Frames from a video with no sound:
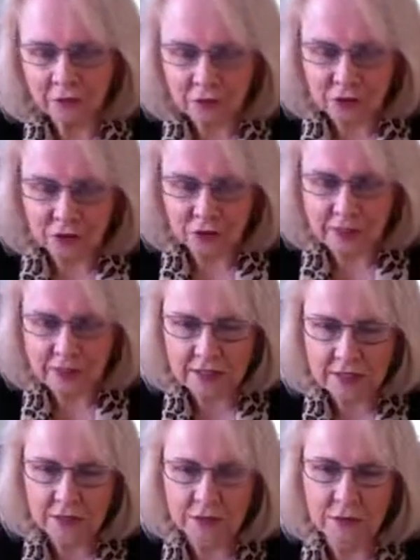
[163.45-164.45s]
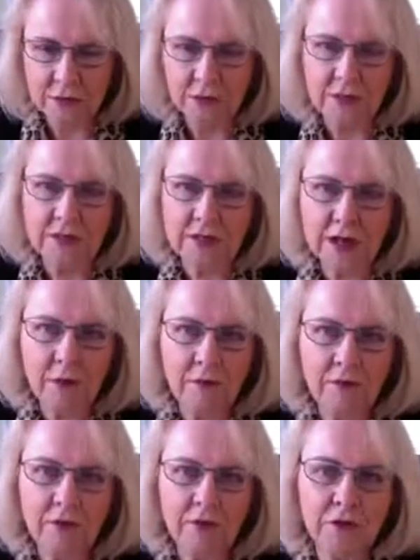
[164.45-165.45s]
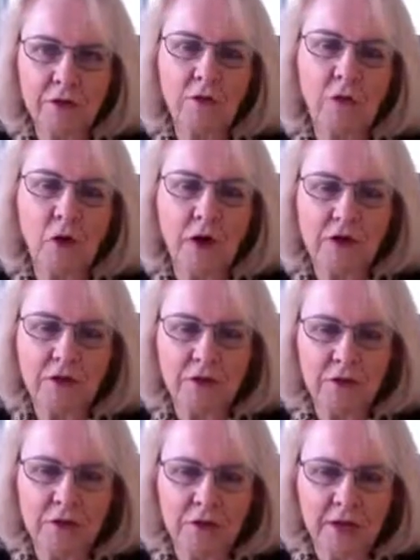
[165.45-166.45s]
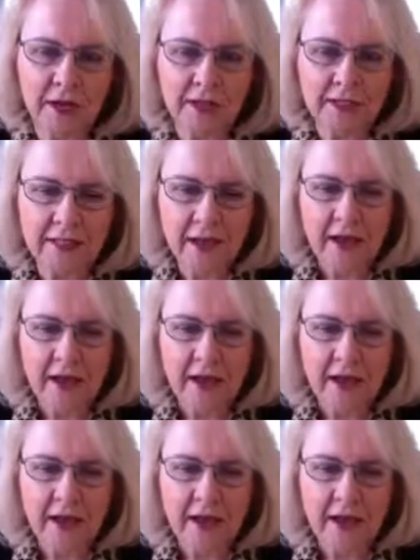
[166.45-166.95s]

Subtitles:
The choice is yours, however you want to do that.